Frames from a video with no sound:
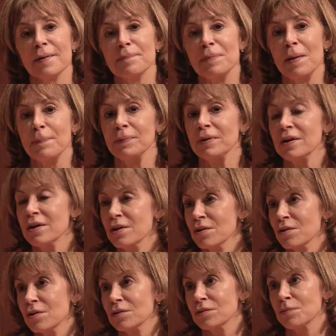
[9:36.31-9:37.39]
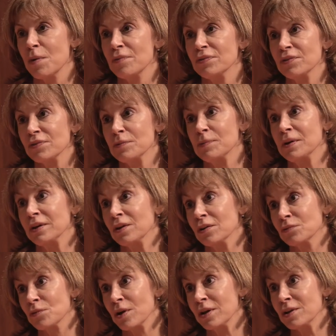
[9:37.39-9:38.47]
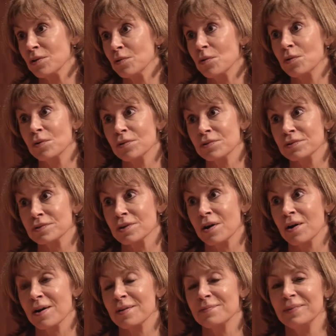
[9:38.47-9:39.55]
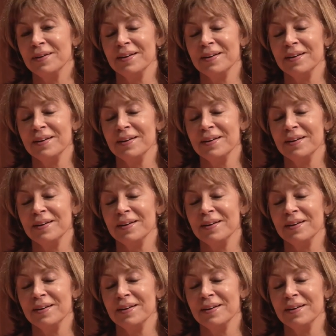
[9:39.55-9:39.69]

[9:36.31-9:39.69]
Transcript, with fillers: People hear the Buffalo Philharmonic on radio all the time.